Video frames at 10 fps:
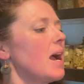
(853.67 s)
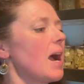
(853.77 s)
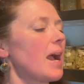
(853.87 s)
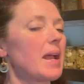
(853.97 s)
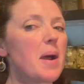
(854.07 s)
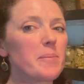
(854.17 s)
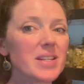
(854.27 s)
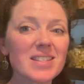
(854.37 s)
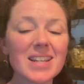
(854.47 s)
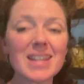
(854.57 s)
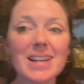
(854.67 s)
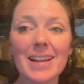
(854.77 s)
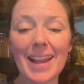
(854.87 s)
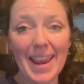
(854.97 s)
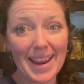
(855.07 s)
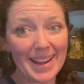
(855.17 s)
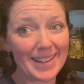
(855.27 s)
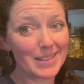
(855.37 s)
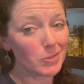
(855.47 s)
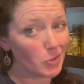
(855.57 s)
I got busy
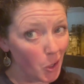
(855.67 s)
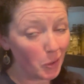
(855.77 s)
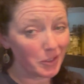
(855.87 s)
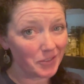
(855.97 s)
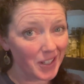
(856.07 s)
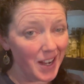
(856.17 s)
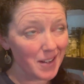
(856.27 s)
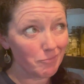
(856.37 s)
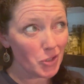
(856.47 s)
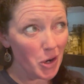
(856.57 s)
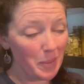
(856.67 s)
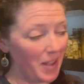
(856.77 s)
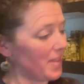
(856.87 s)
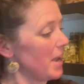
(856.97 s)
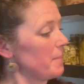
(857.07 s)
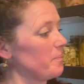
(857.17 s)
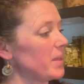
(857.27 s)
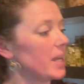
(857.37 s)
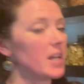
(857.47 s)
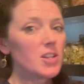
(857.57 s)
and totally forgot. Sorry about that.
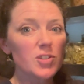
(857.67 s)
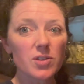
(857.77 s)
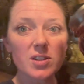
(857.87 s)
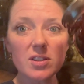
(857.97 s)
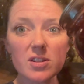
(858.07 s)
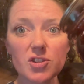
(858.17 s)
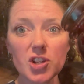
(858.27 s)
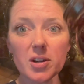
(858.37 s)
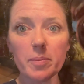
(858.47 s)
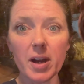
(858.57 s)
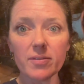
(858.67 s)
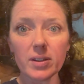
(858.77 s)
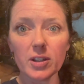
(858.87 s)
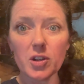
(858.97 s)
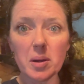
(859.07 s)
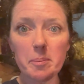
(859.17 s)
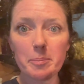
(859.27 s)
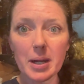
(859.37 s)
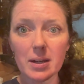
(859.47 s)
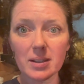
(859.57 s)
So this is the cherry pie filling. You can
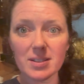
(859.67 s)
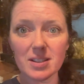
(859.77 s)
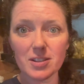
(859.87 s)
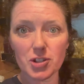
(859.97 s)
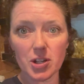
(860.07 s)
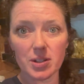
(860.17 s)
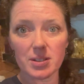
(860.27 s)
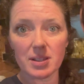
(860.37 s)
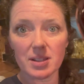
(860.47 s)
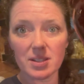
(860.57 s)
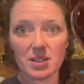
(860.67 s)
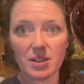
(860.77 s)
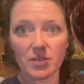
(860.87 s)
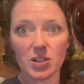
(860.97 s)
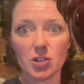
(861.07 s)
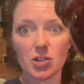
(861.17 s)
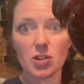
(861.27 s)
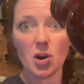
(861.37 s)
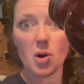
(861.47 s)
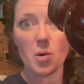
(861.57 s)
barely see the cherries. This stuff is
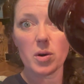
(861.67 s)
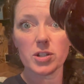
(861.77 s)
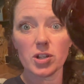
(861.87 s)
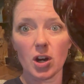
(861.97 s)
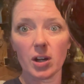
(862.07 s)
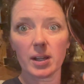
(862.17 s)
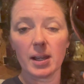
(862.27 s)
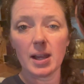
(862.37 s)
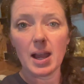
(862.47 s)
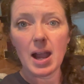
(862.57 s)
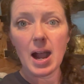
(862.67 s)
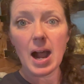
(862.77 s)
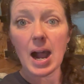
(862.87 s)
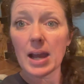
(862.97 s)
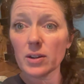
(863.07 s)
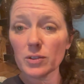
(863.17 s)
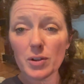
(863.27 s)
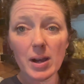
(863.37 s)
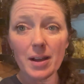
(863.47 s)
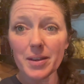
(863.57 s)
so dark. I don't
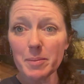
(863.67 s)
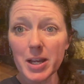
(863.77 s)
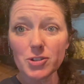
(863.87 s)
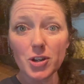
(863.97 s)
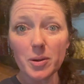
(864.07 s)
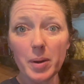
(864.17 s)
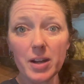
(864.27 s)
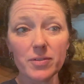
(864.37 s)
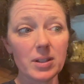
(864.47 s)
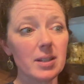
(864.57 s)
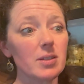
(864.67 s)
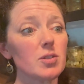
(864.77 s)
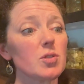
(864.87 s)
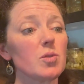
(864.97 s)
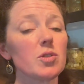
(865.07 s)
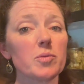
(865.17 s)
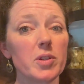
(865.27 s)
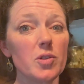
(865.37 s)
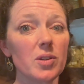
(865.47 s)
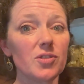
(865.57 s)
know how they make cherry pie filling in the stores when
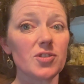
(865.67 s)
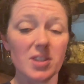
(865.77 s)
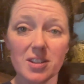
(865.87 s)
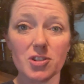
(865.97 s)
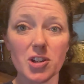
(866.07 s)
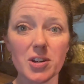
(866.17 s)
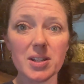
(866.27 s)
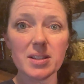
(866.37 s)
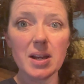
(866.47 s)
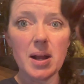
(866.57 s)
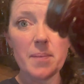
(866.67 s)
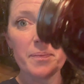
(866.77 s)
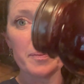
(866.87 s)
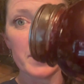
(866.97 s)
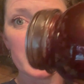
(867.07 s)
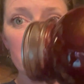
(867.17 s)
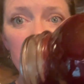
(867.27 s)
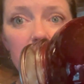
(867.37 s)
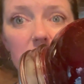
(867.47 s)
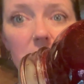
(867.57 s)
you can see the cherries, but
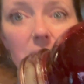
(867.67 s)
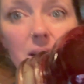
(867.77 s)
this